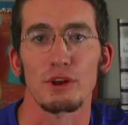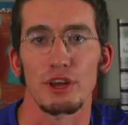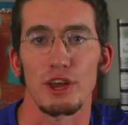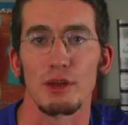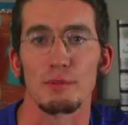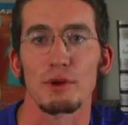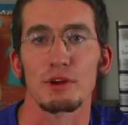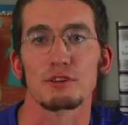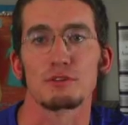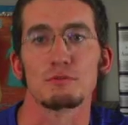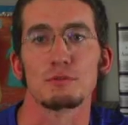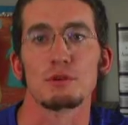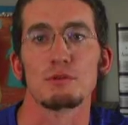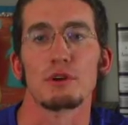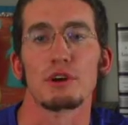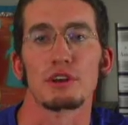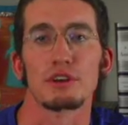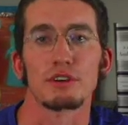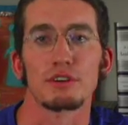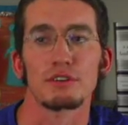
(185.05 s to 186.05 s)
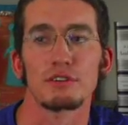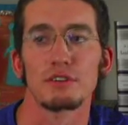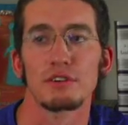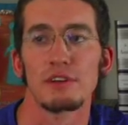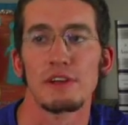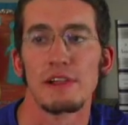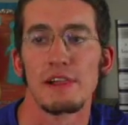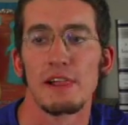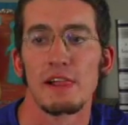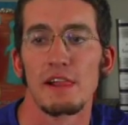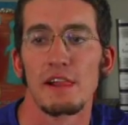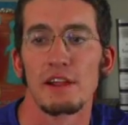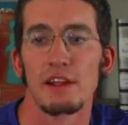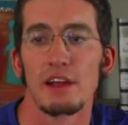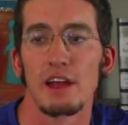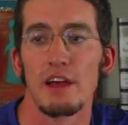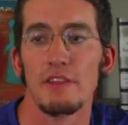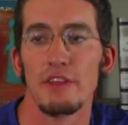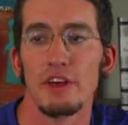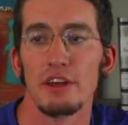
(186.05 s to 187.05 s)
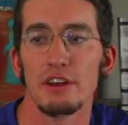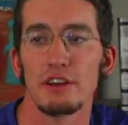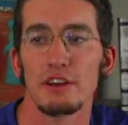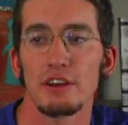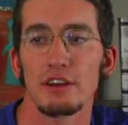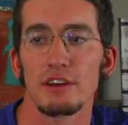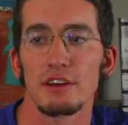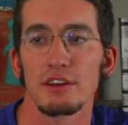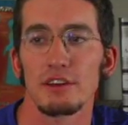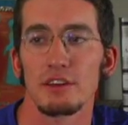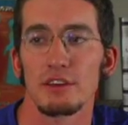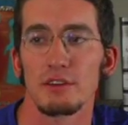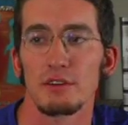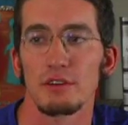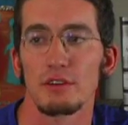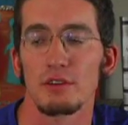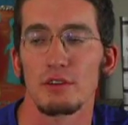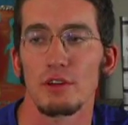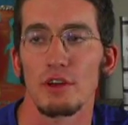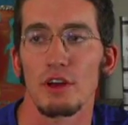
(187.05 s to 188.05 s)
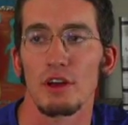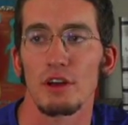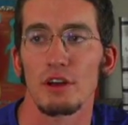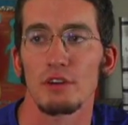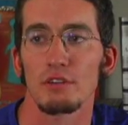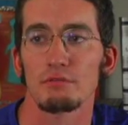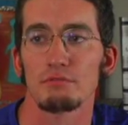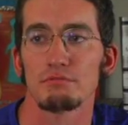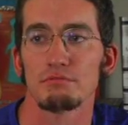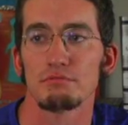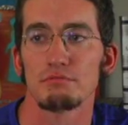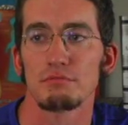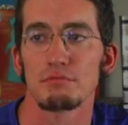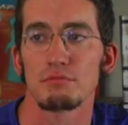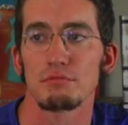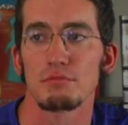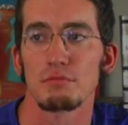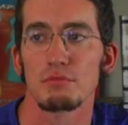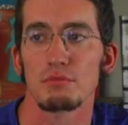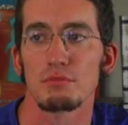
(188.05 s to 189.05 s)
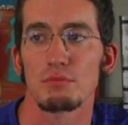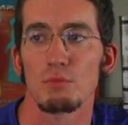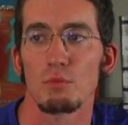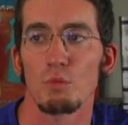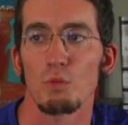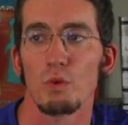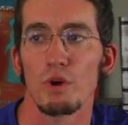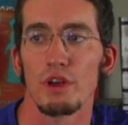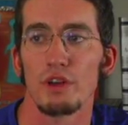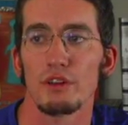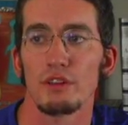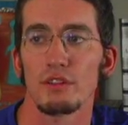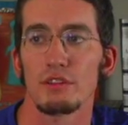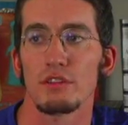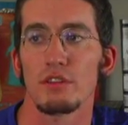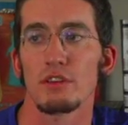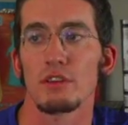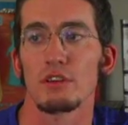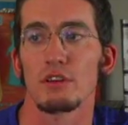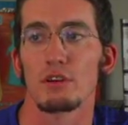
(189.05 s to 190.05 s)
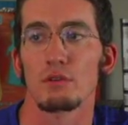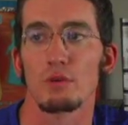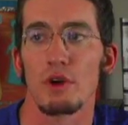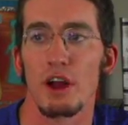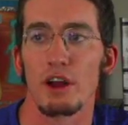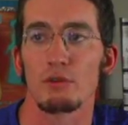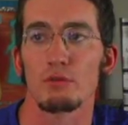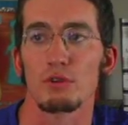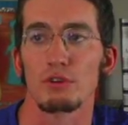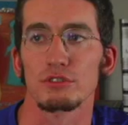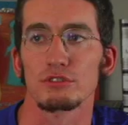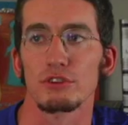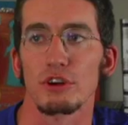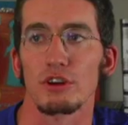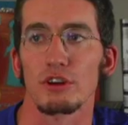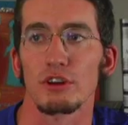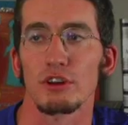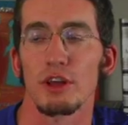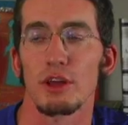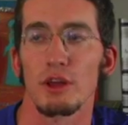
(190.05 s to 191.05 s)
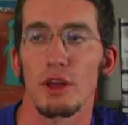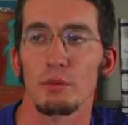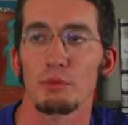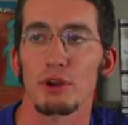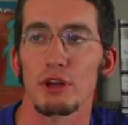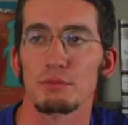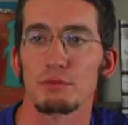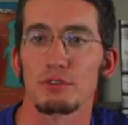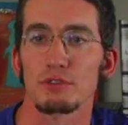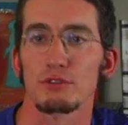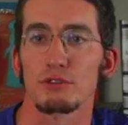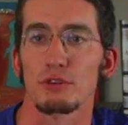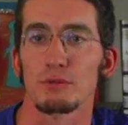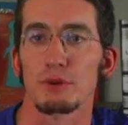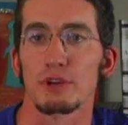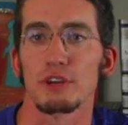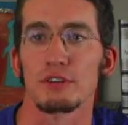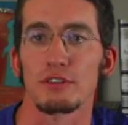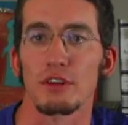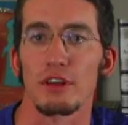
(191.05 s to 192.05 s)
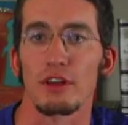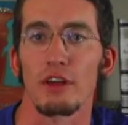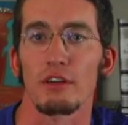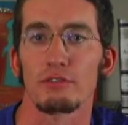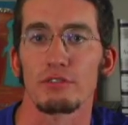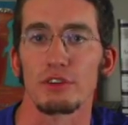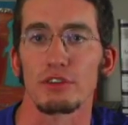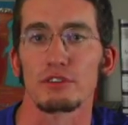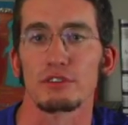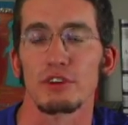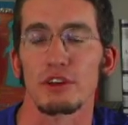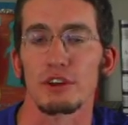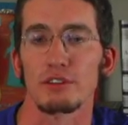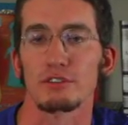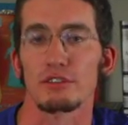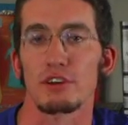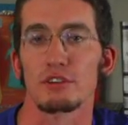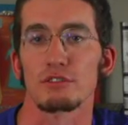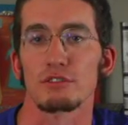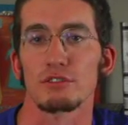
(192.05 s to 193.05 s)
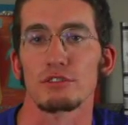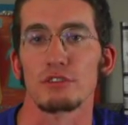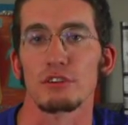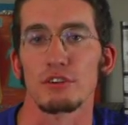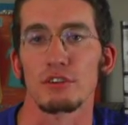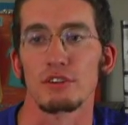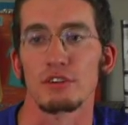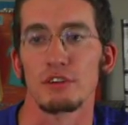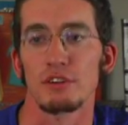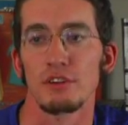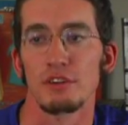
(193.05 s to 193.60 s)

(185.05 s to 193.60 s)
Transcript: when I came out to BYU. And then uh, uh, when the Iraq War started, and I, I, bring up the story because I, I feel it's kind of central to